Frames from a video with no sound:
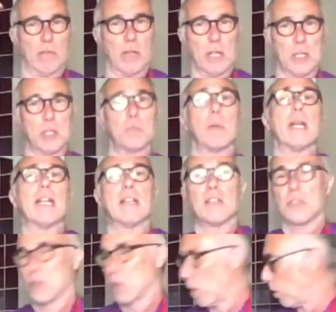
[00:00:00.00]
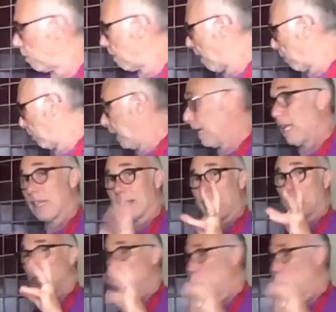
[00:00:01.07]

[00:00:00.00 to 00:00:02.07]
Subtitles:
spinning the story around. That's when